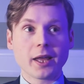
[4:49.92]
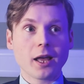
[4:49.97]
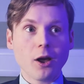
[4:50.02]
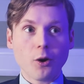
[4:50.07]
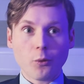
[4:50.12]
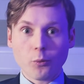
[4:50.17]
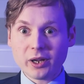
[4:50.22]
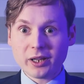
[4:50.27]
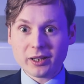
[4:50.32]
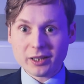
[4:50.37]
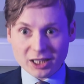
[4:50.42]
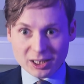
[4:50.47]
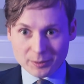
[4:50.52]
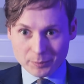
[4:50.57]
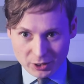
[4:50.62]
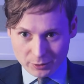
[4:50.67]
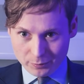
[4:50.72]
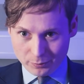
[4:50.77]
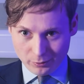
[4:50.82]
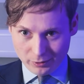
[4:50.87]
We need
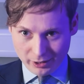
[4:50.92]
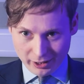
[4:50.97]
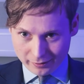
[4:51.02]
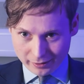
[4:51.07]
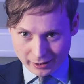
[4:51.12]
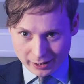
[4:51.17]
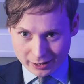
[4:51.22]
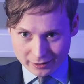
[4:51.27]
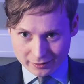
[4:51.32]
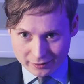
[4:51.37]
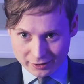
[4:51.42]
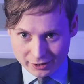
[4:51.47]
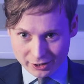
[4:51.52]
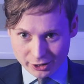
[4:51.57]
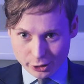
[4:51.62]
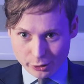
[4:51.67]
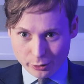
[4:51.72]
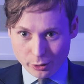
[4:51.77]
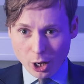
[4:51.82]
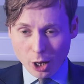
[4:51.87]
people like that,
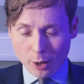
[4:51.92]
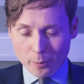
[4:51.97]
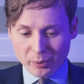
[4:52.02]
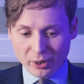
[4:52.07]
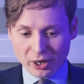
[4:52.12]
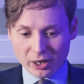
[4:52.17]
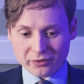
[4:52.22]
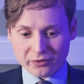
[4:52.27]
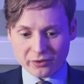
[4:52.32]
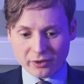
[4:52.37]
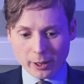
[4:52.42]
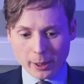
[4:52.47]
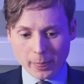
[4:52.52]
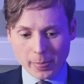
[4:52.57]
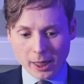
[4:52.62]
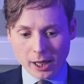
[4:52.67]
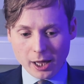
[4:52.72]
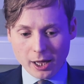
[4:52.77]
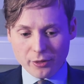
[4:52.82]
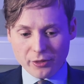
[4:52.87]
but
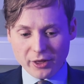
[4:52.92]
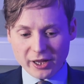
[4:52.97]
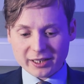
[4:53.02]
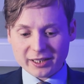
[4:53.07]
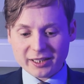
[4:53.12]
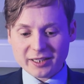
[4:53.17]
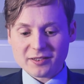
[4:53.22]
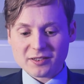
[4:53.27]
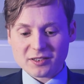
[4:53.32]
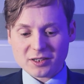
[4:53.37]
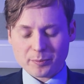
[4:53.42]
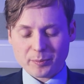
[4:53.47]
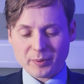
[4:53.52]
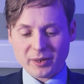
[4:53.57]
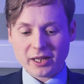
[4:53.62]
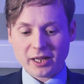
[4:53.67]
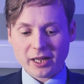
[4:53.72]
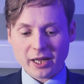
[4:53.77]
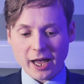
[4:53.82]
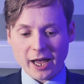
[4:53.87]
there needs to
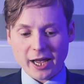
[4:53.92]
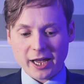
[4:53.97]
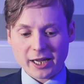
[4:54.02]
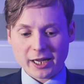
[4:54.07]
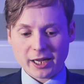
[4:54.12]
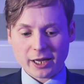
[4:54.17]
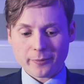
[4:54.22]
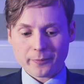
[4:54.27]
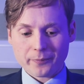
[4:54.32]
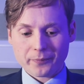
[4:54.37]
be a